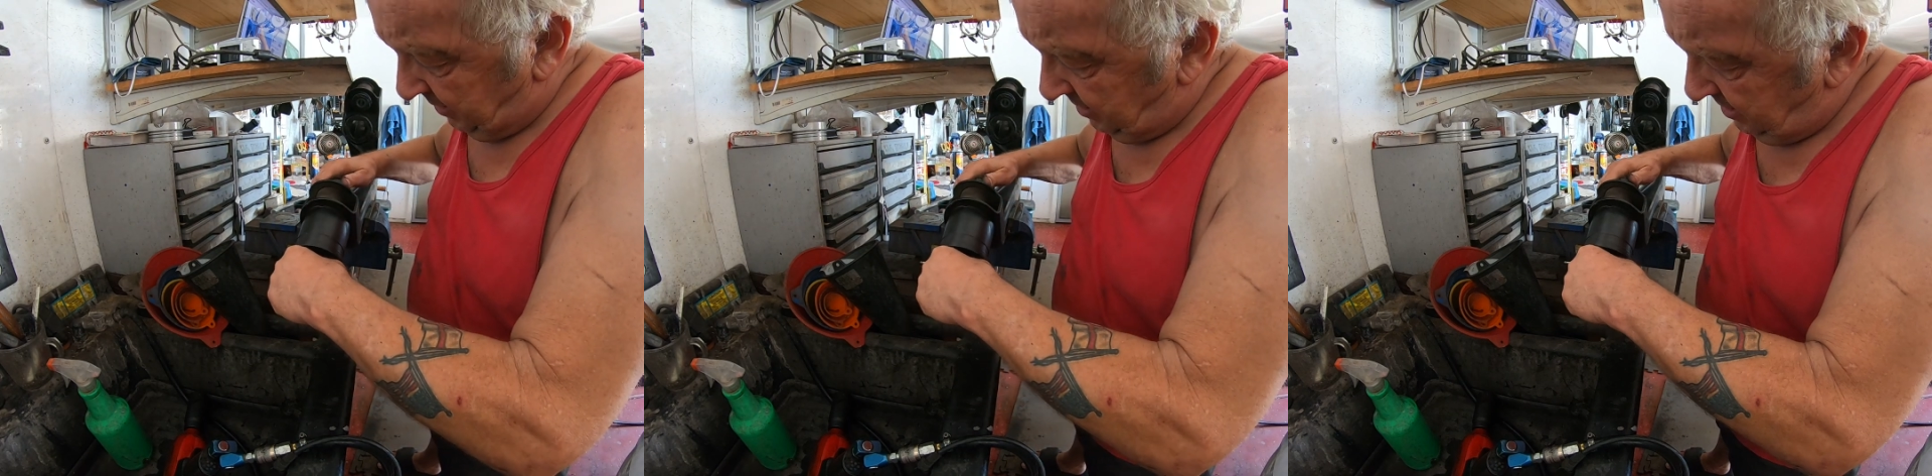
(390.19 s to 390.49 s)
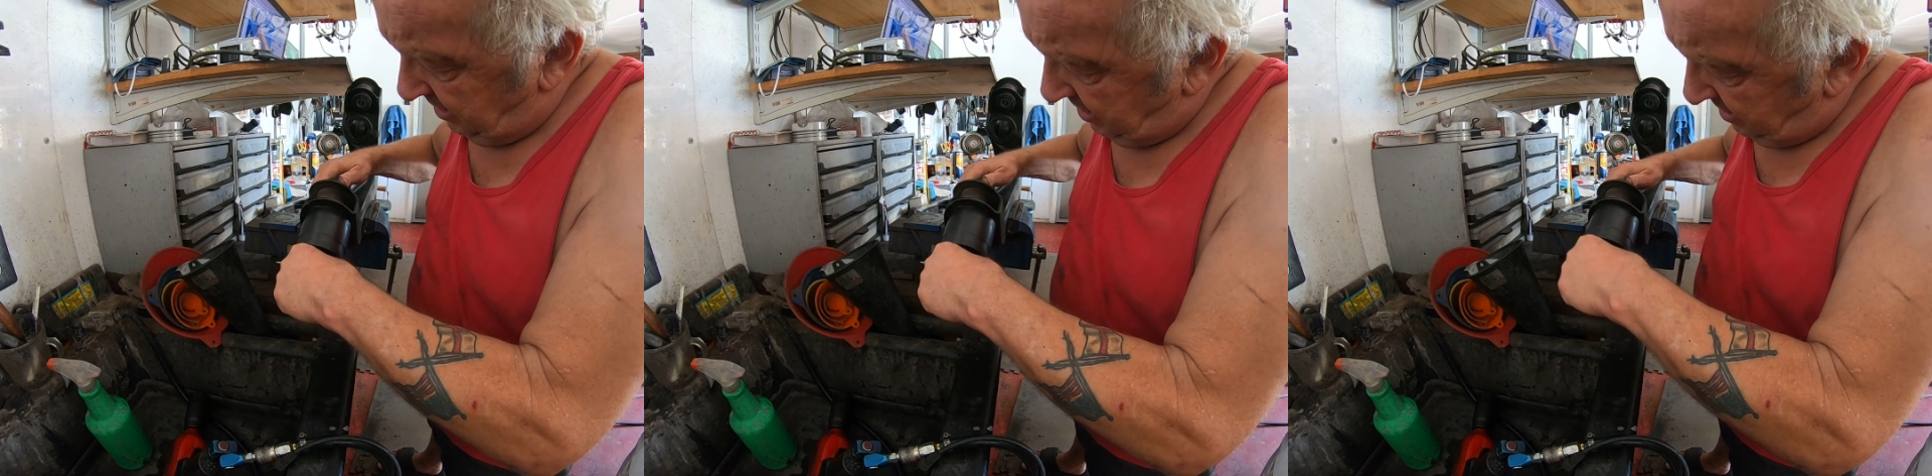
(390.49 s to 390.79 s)
but
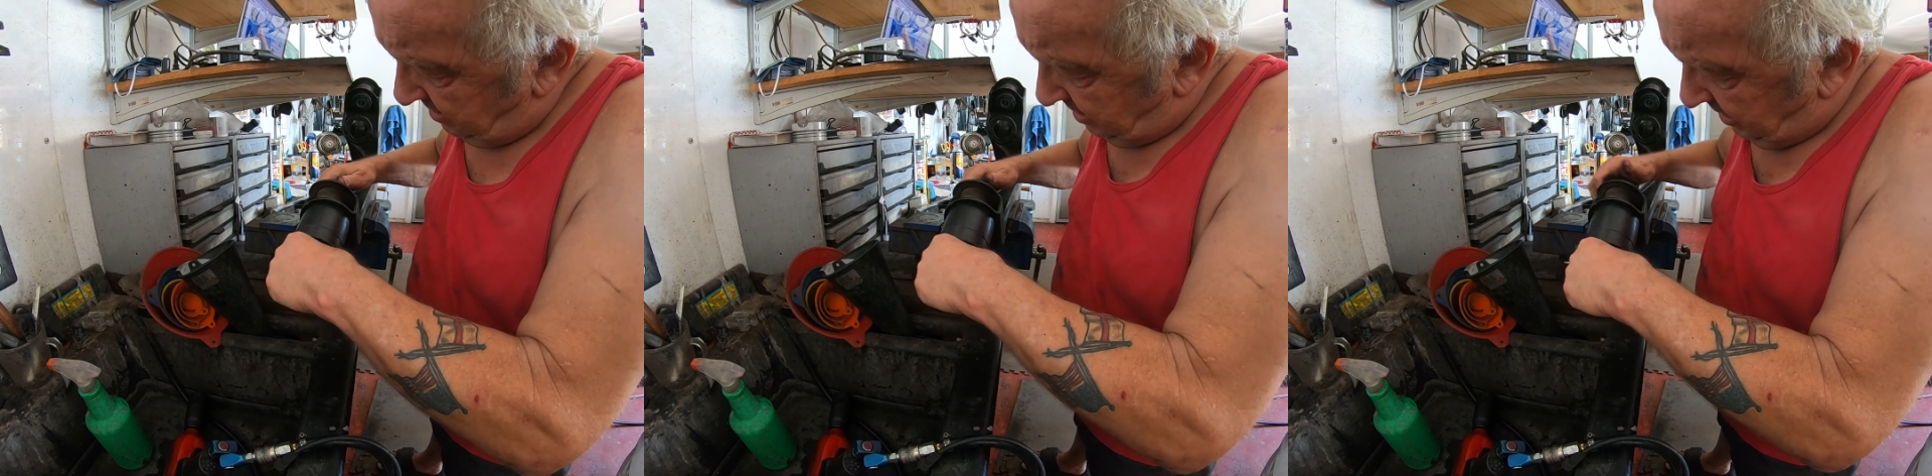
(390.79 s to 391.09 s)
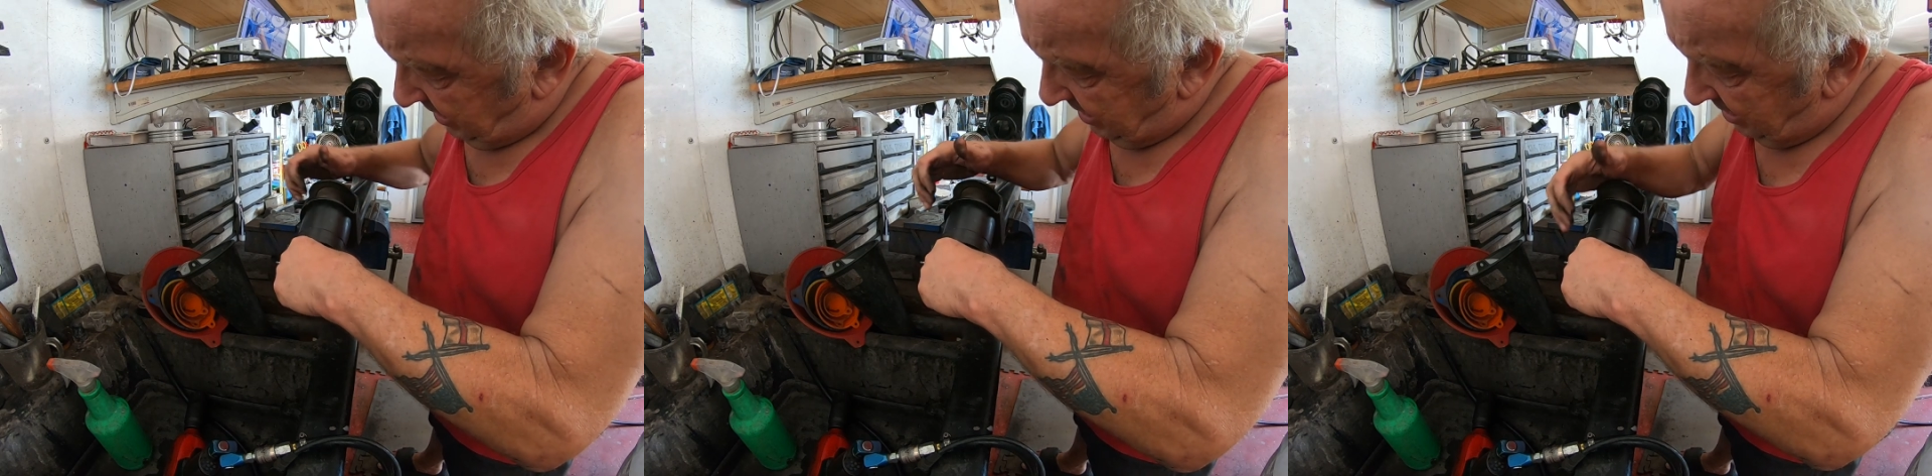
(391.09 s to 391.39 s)

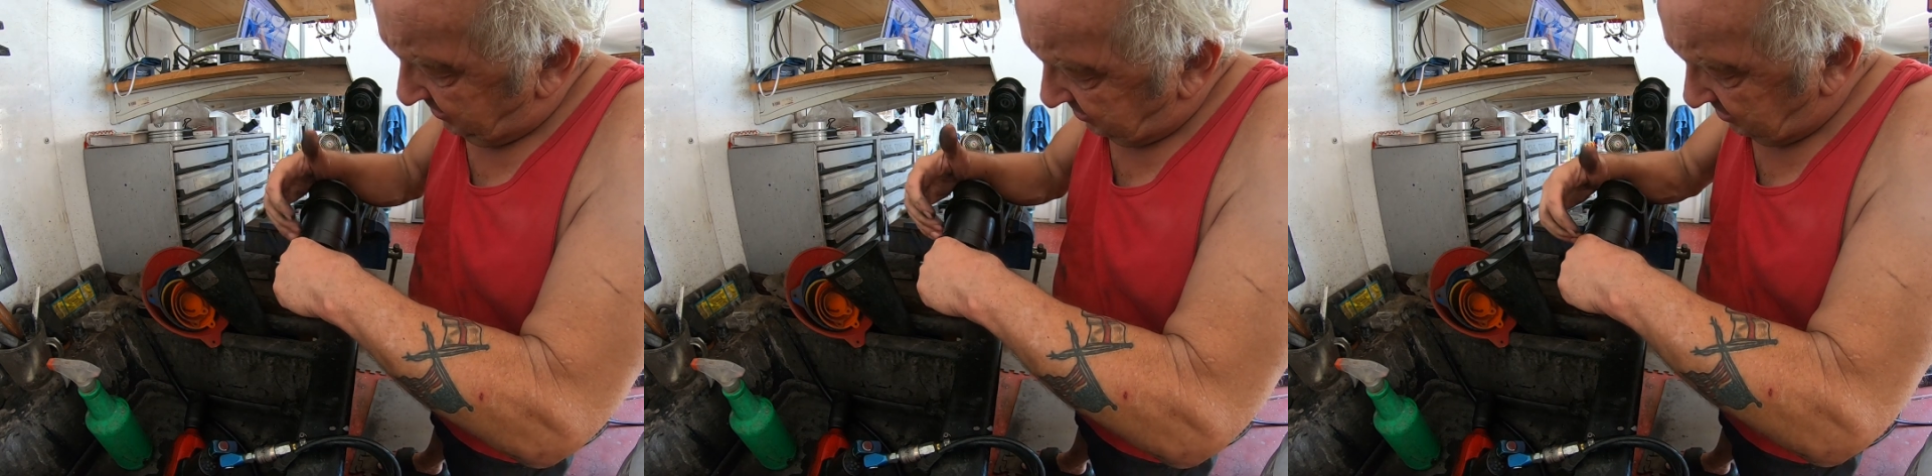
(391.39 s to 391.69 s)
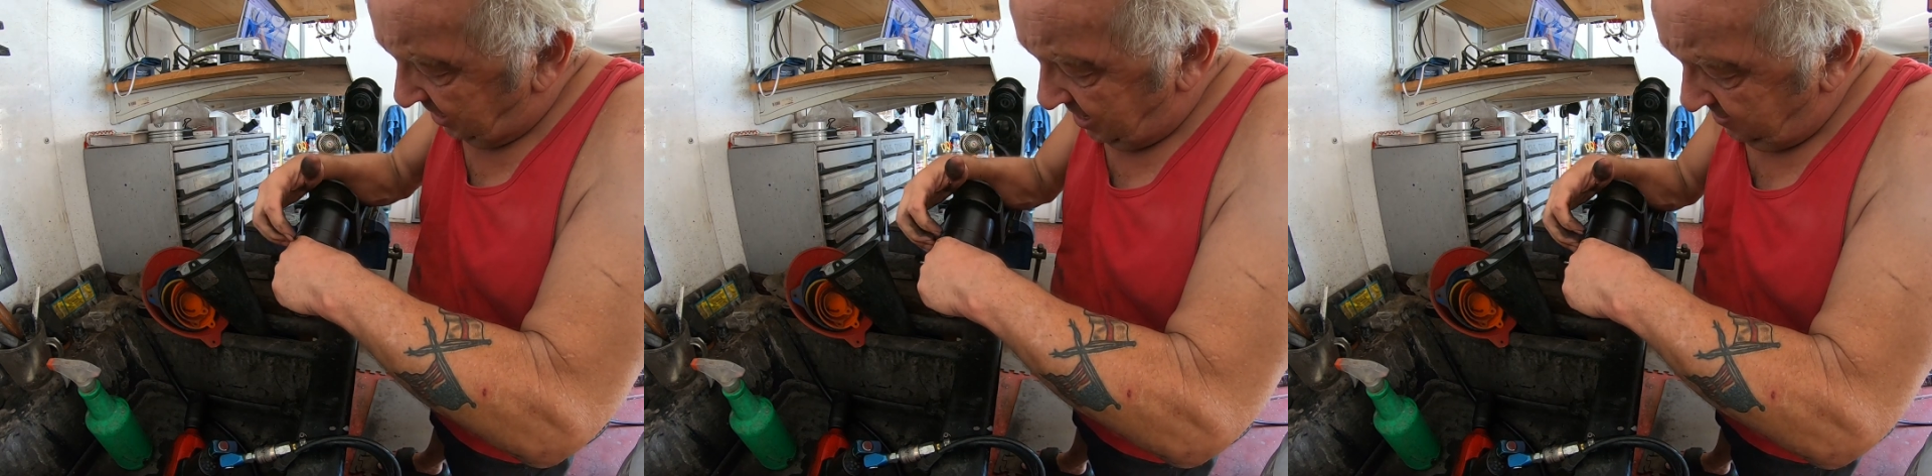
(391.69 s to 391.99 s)
I
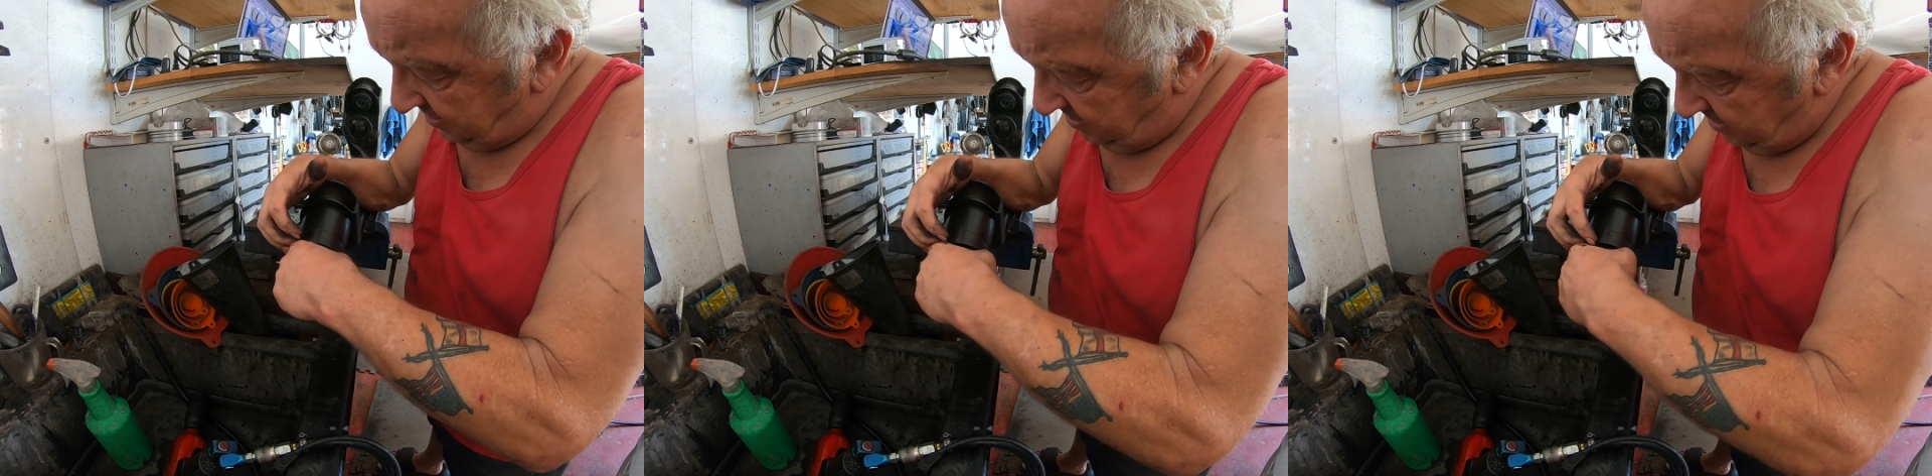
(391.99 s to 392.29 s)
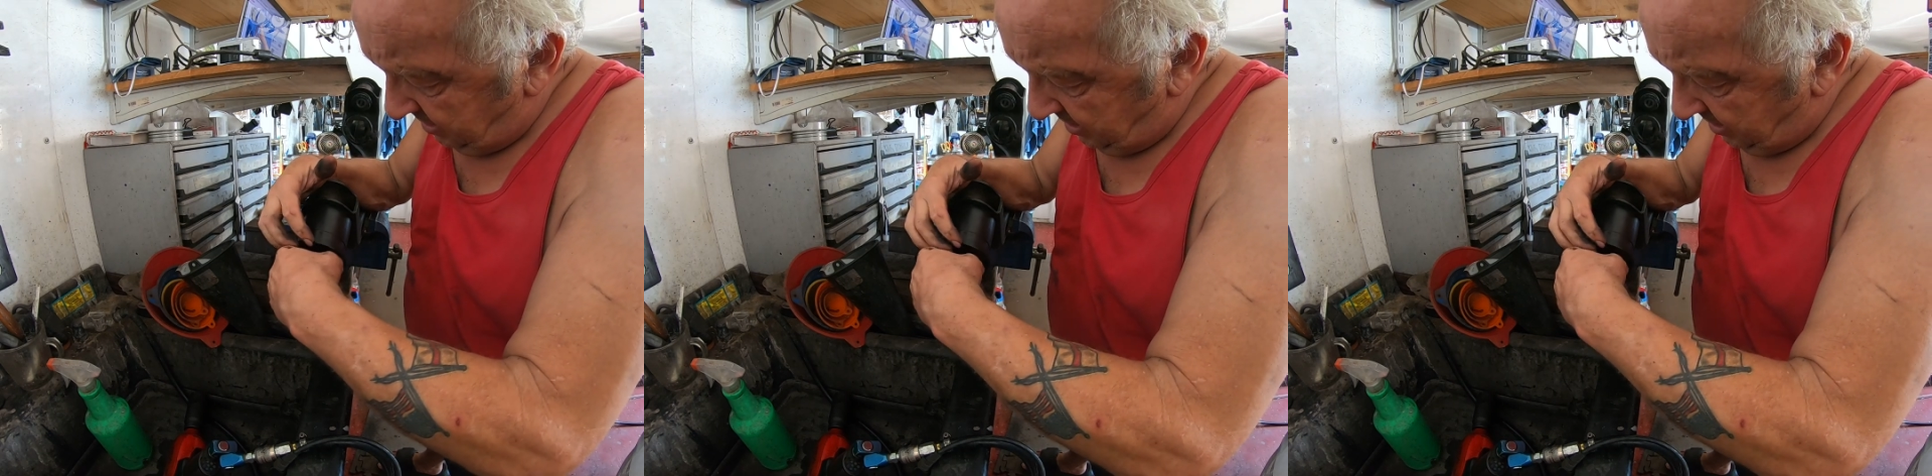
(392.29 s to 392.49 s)
understand that